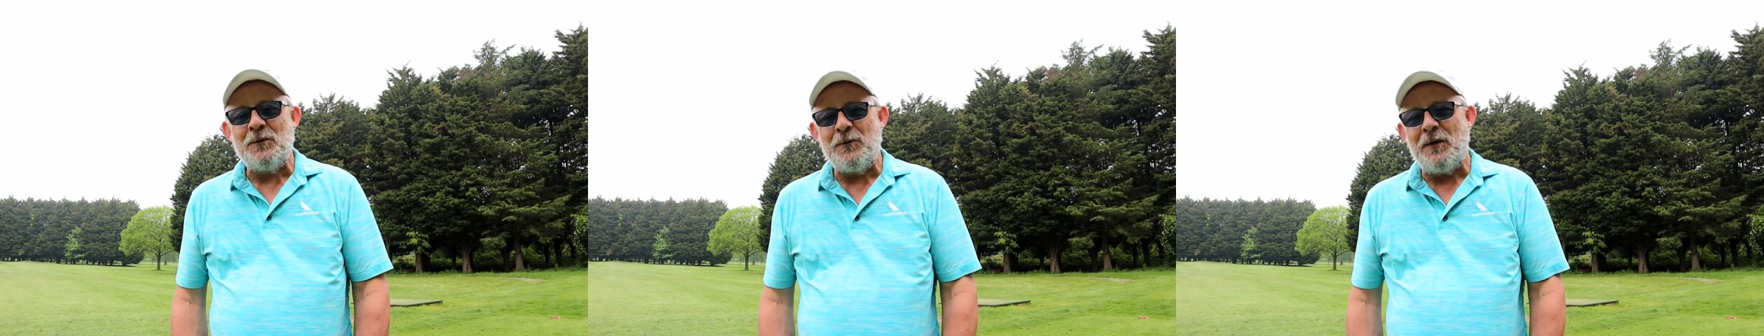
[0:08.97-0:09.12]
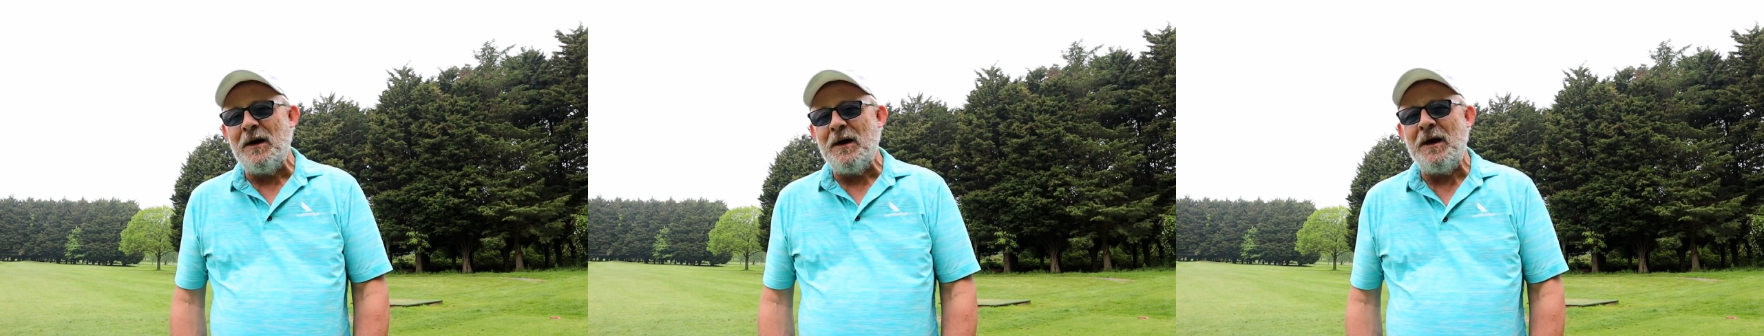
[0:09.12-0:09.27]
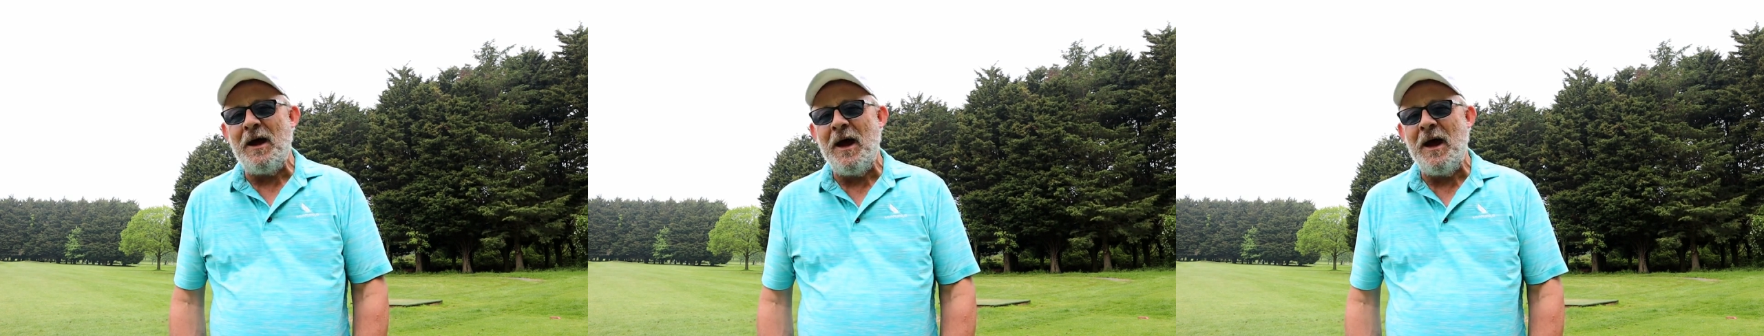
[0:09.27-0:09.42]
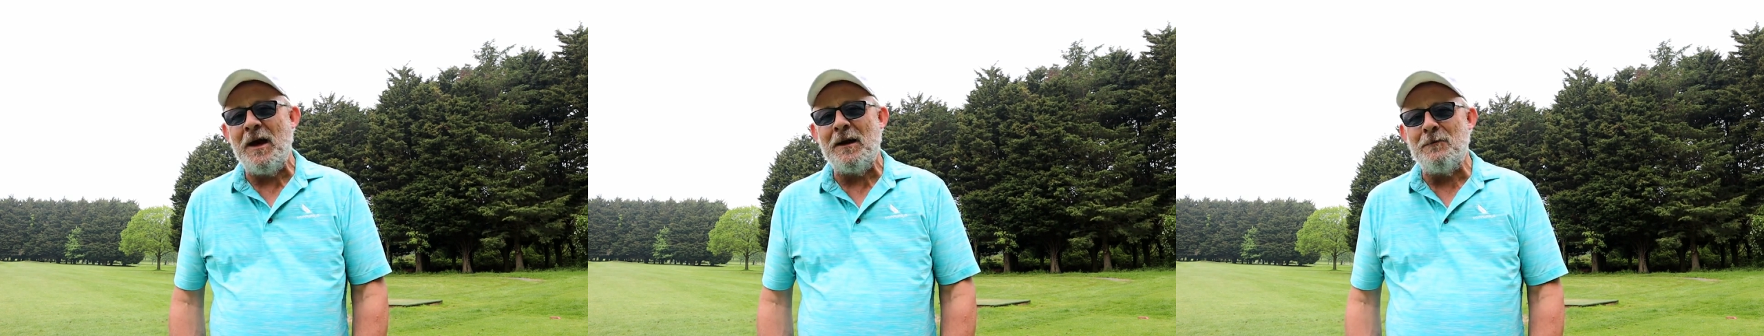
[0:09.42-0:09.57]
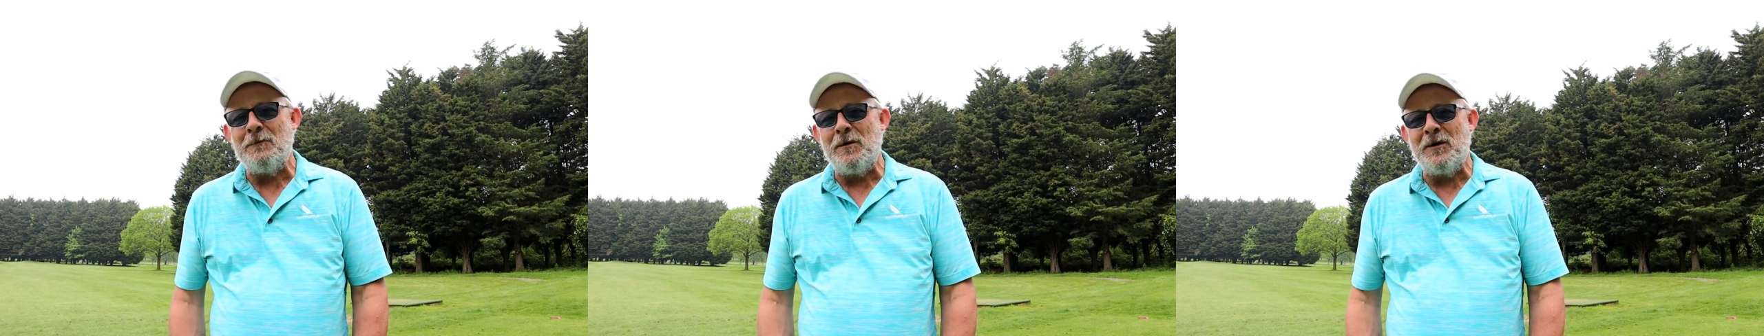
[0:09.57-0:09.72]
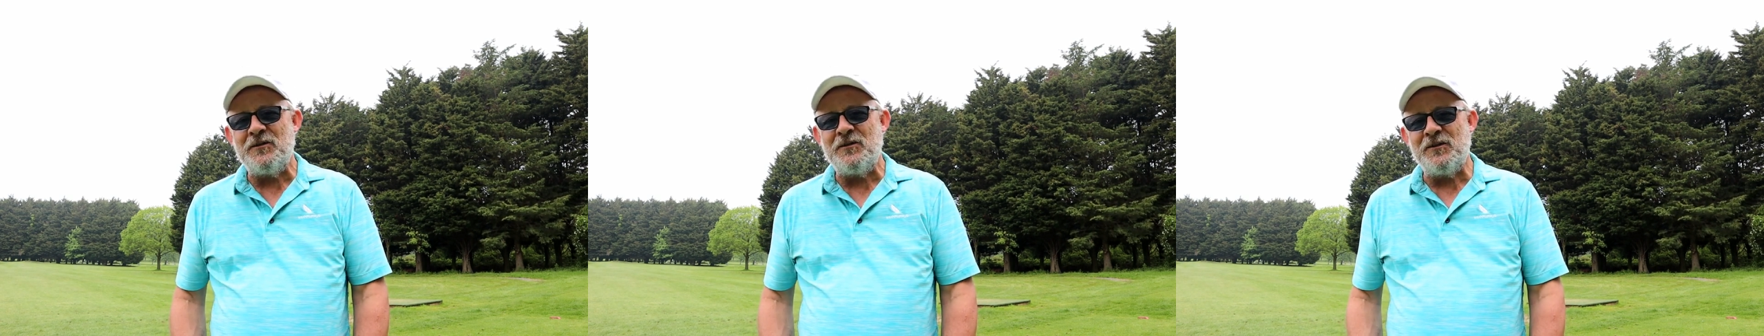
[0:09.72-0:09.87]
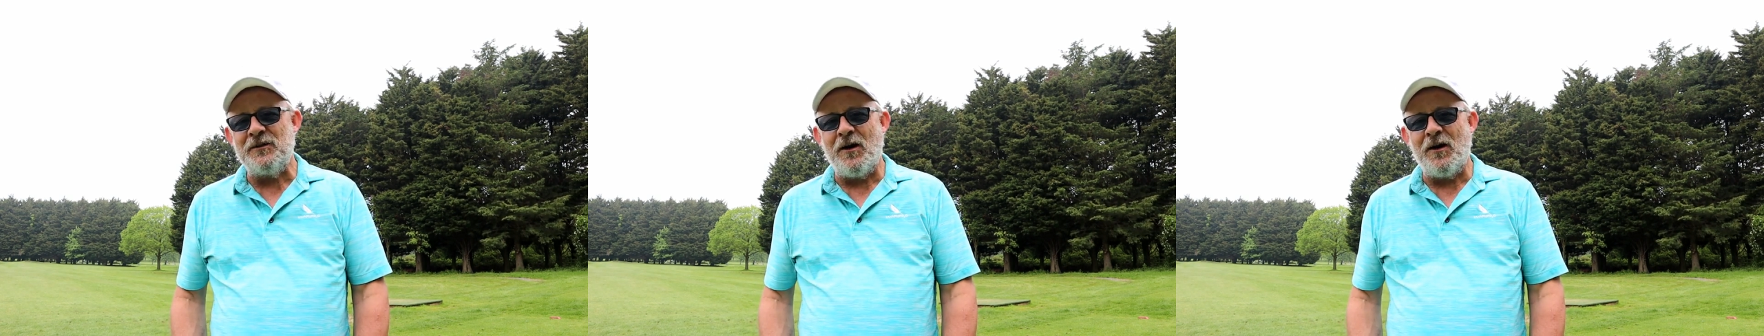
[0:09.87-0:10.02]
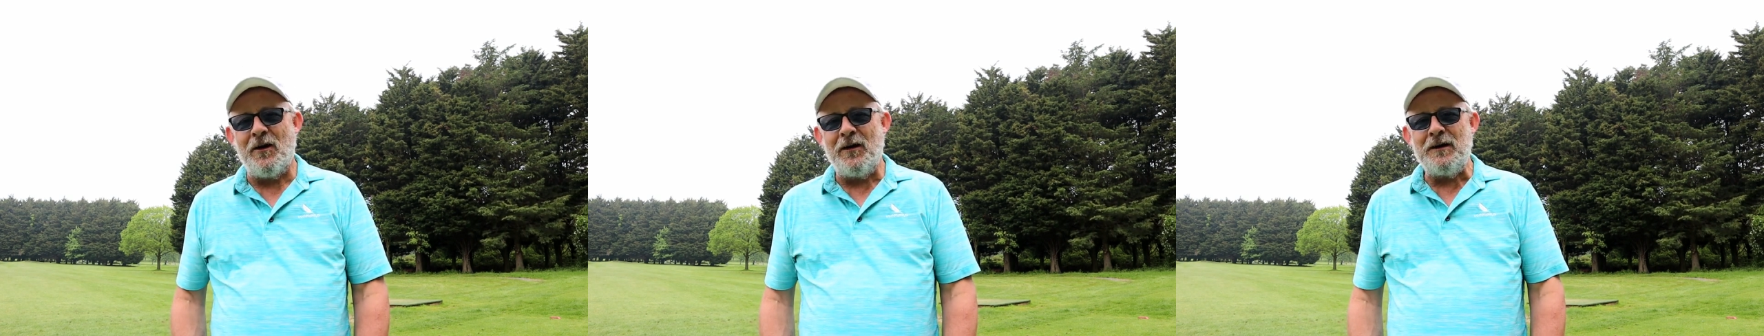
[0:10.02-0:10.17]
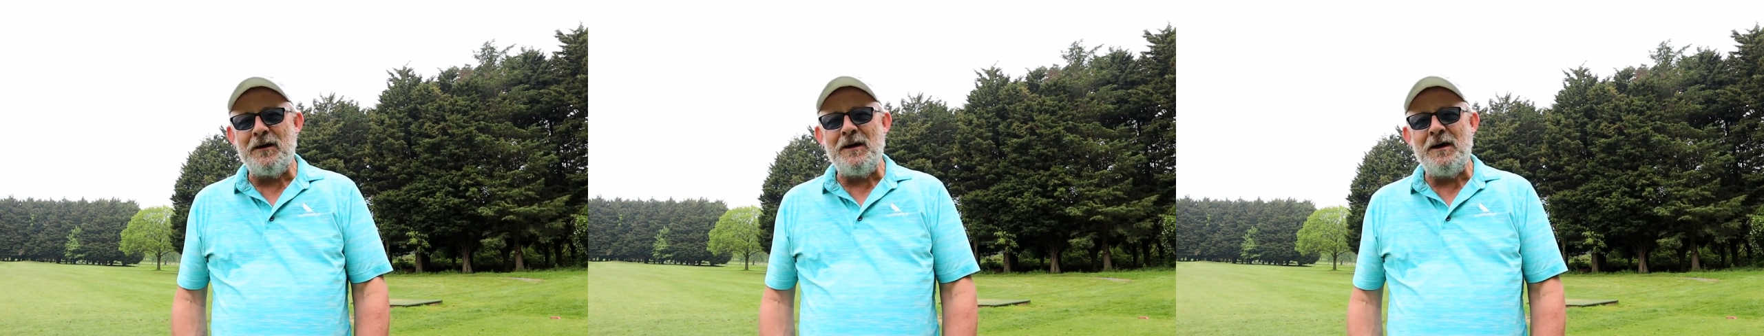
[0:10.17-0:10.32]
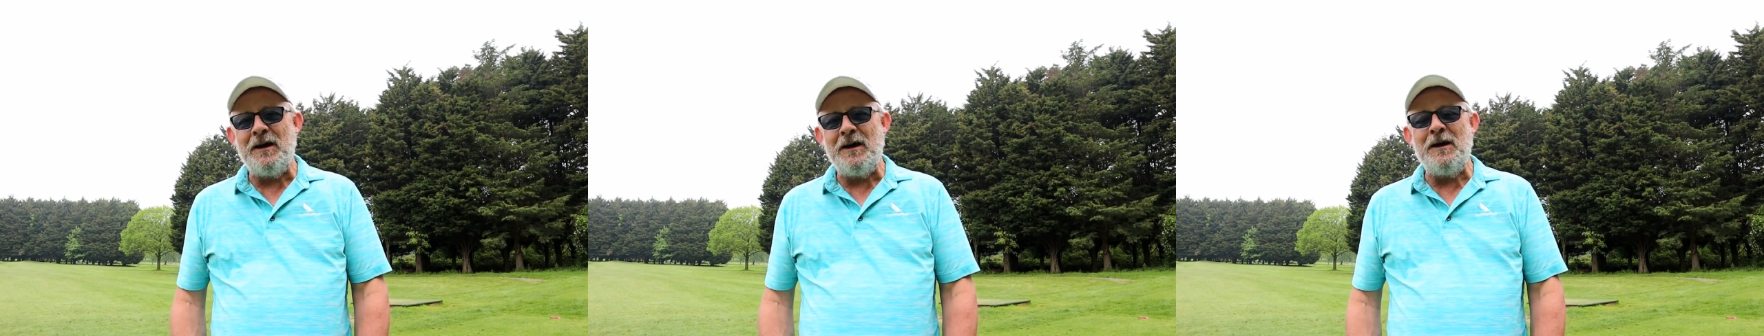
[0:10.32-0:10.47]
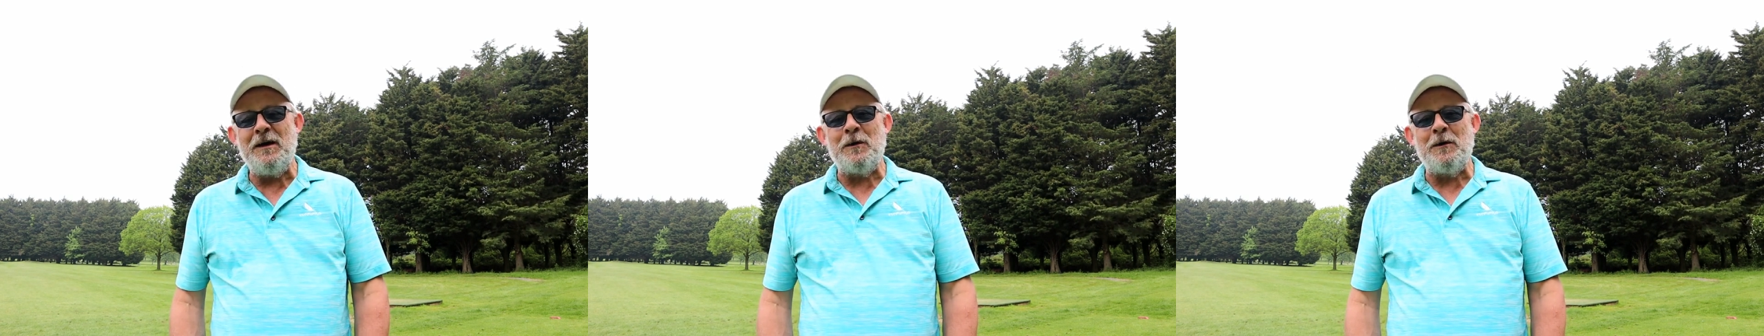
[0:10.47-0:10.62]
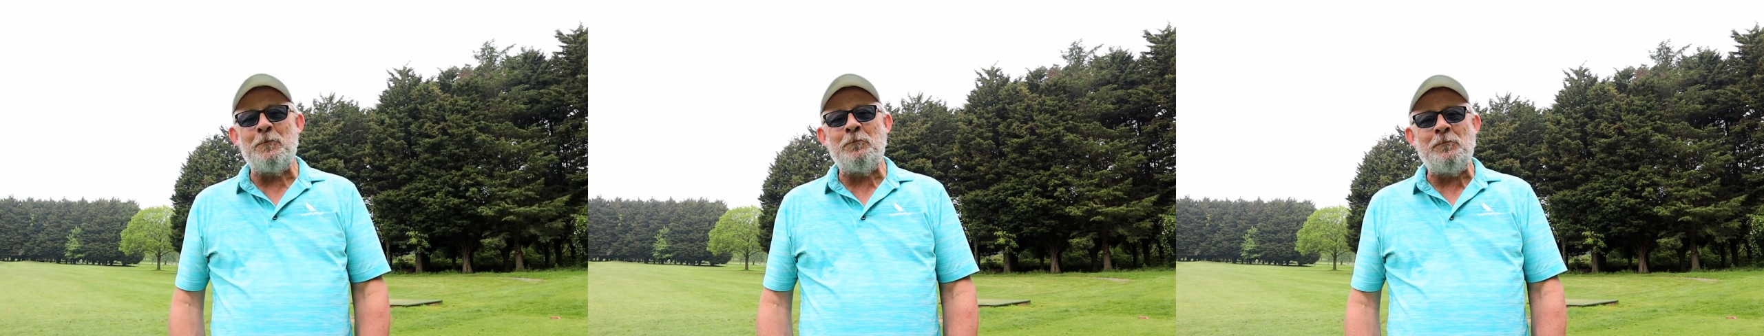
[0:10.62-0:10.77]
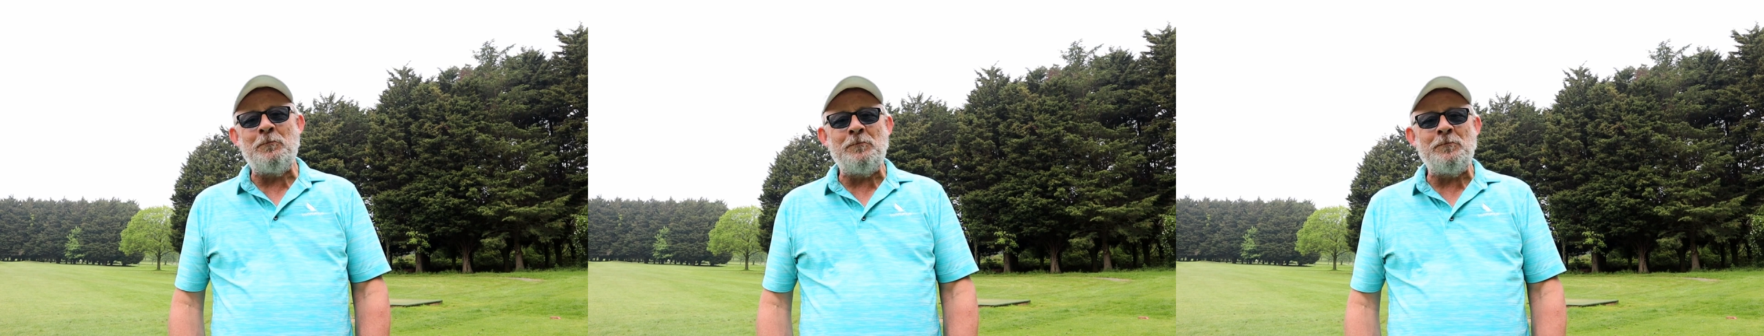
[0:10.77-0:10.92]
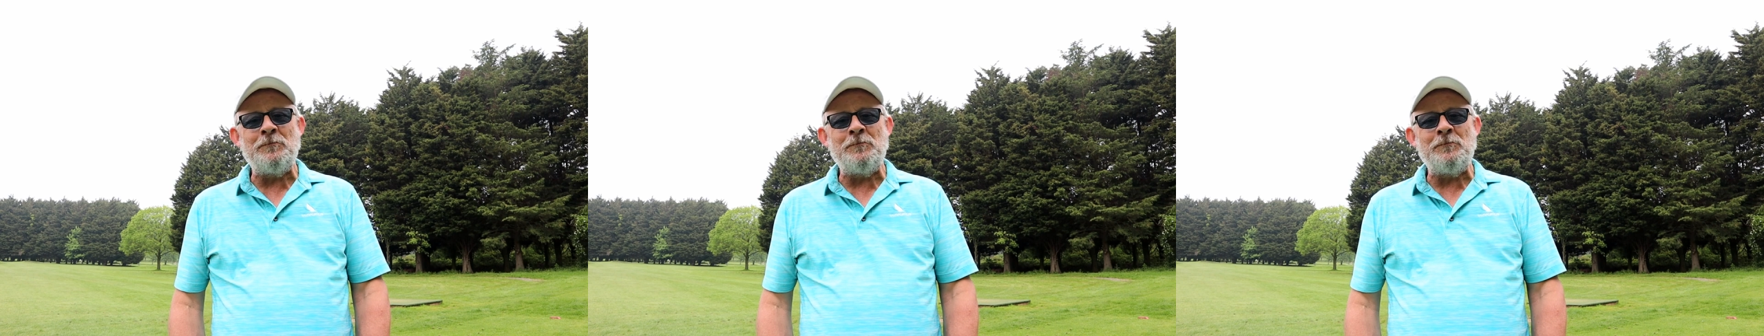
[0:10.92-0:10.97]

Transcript: Why the hell am I starting here?